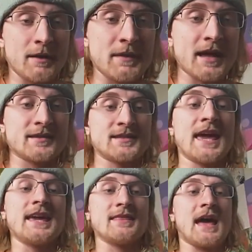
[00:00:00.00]
I'm not
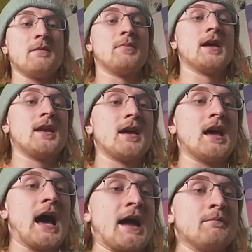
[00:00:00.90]
saying that, but
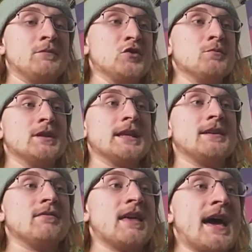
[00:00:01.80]
I do
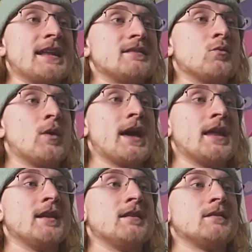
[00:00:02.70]
believe that
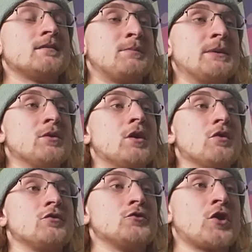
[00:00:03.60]
when people
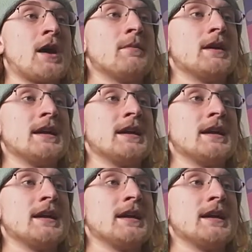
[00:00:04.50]
go through trauma,